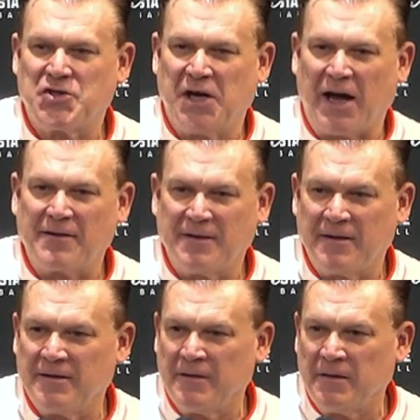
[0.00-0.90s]
You know,
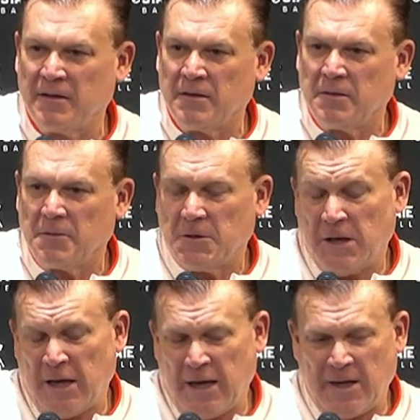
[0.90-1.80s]
it just so happens
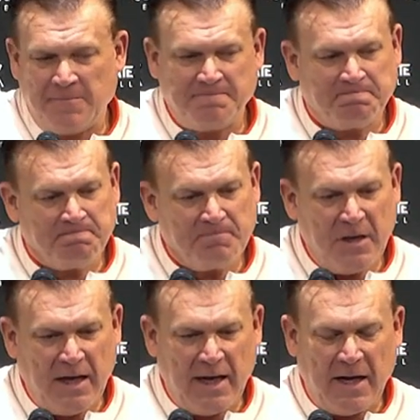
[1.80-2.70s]
it keeps us in
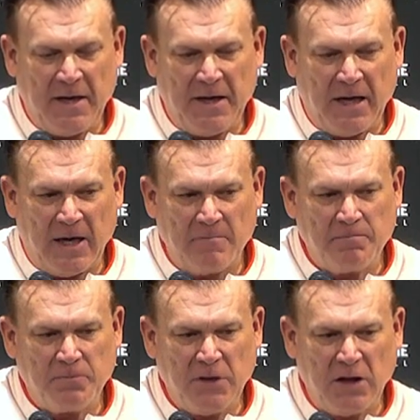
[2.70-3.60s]
first. You guys know I don't
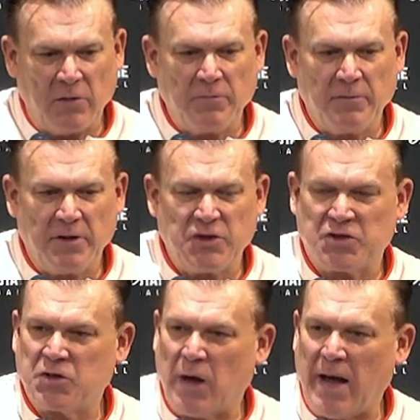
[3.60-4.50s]
worry too much about the
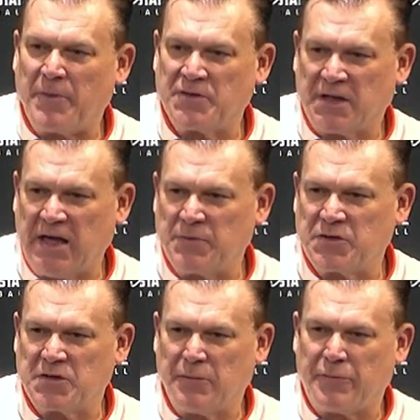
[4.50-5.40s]
standings. It's
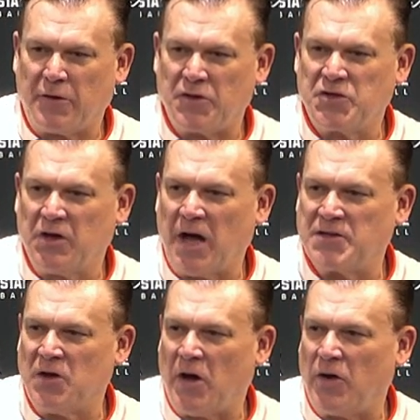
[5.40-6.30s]
next game, but
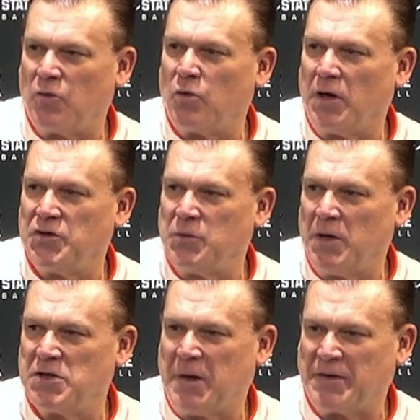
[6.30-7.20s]

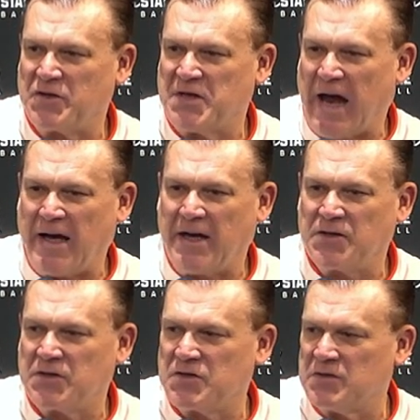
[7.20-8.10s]
yeah, it felt good
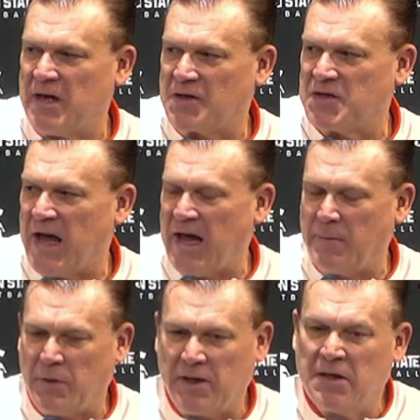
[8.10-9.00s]
to come in here and,
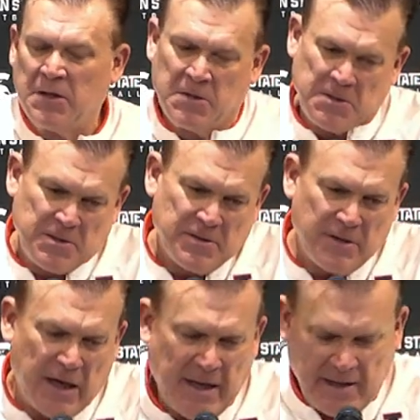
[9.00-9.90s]
you know,
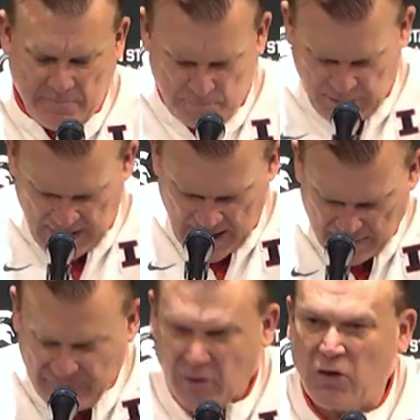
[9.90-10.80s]
and
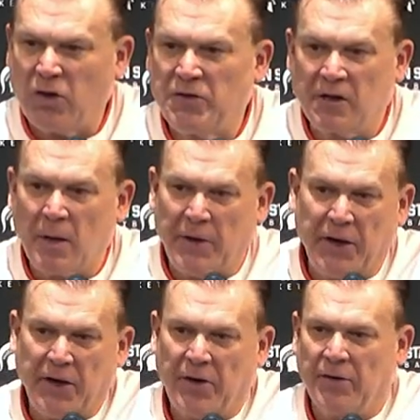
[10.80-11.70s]
be
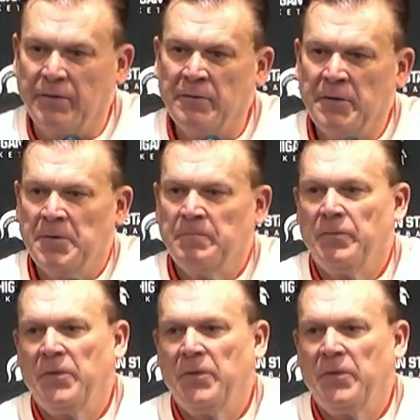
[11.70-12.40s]
able to check a box.